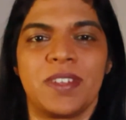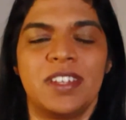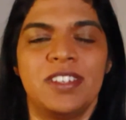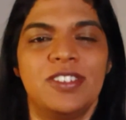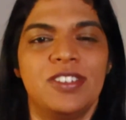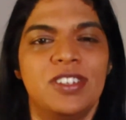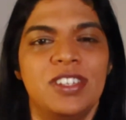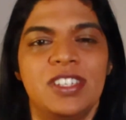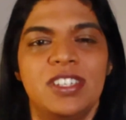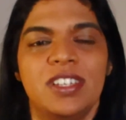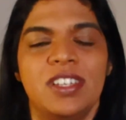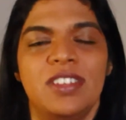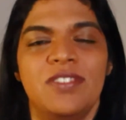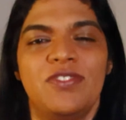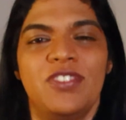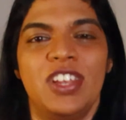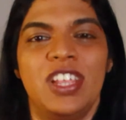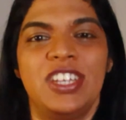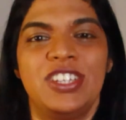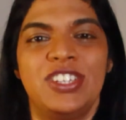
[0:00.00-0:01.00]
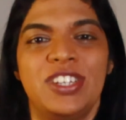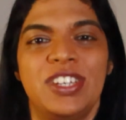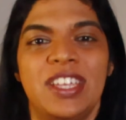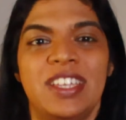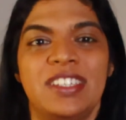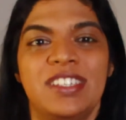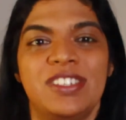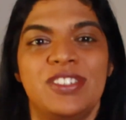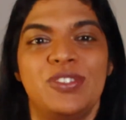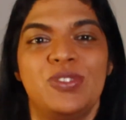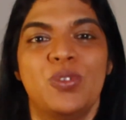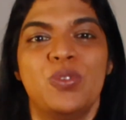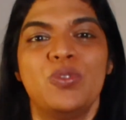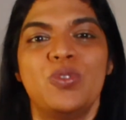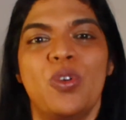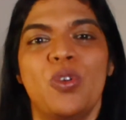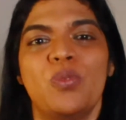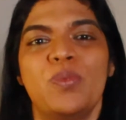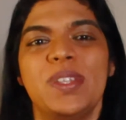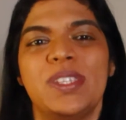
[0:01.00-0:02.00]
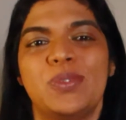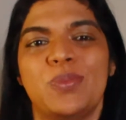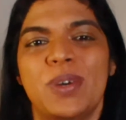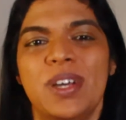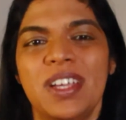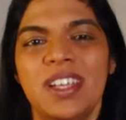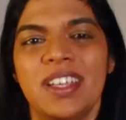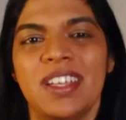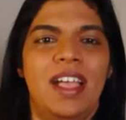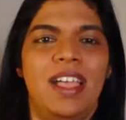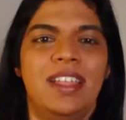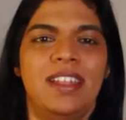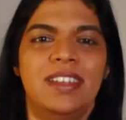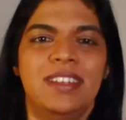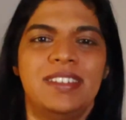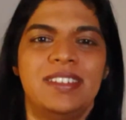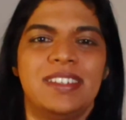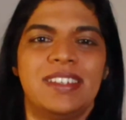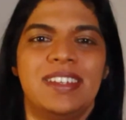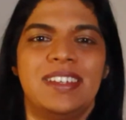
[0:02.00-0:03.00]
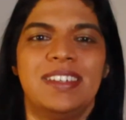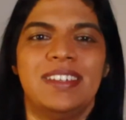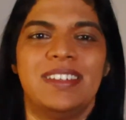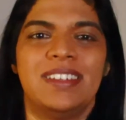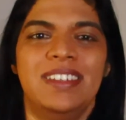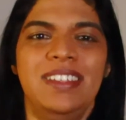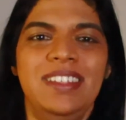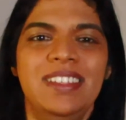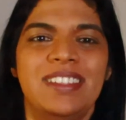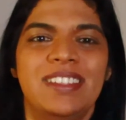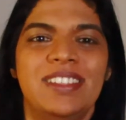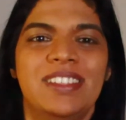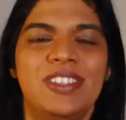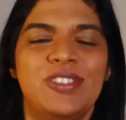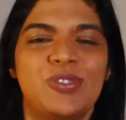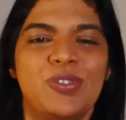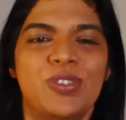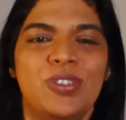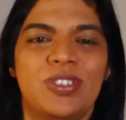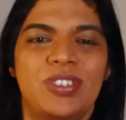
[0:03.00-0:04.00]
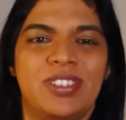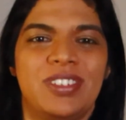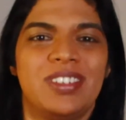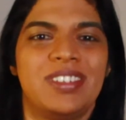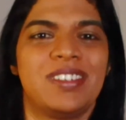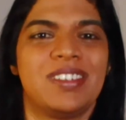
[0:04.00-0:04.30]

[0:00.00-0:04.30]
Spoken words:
Traditional inflation hedges don't always work, and this could